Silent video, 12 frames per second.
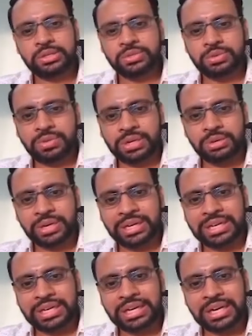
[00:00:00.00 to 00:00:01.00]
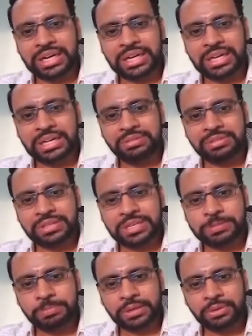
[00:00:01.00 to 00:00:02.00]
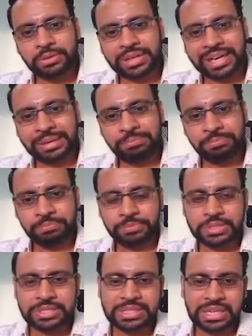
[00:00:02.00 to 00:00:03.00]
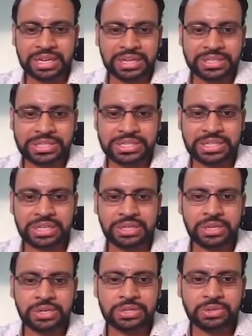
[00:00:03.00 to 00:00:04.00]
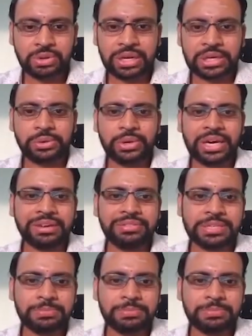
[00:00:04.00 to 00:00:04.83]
So when you are integrating it with respect to time, this is a constant, so all you have is